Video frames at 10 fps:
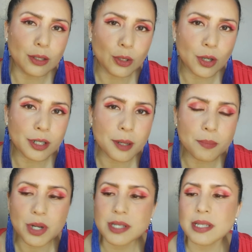Laura
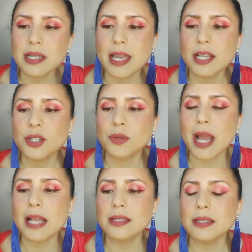Mercier
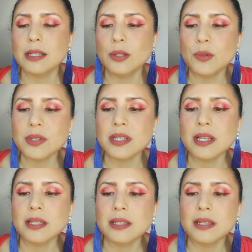
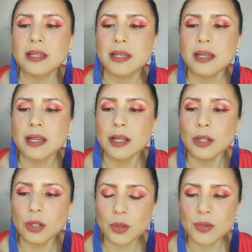Translucent
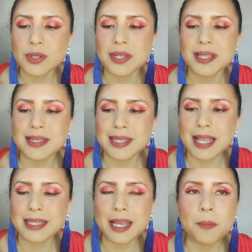Loose
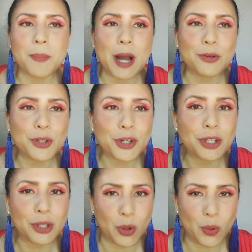Setting Powder
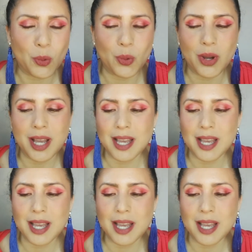Glow.